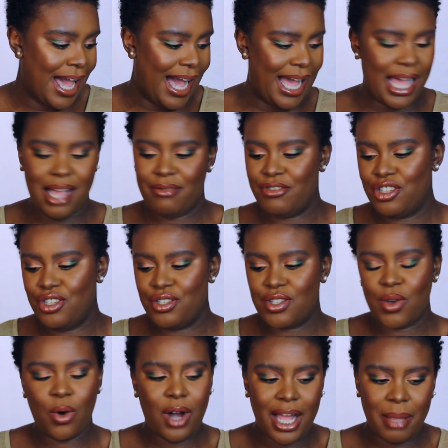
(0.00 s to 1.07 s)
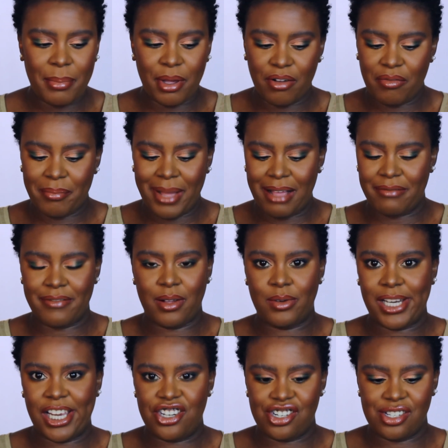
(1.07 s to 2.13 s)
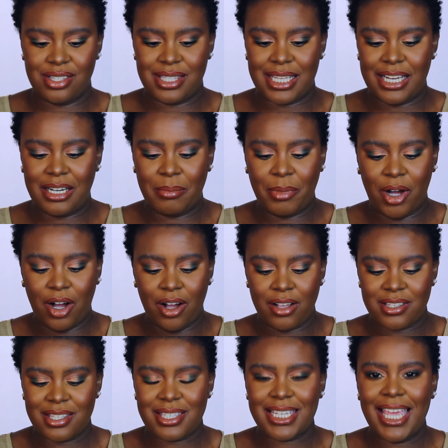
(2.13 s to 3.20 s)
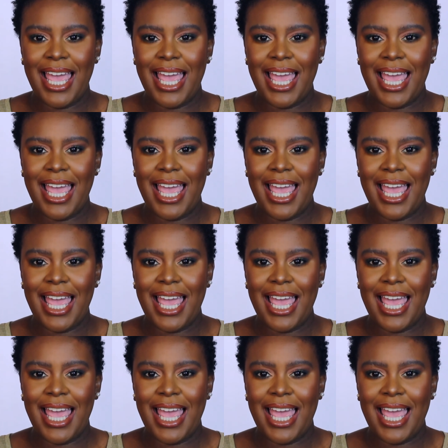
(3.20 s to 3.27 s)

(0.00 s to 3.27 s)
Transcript: I have used quite a bit of matte foundations in the past,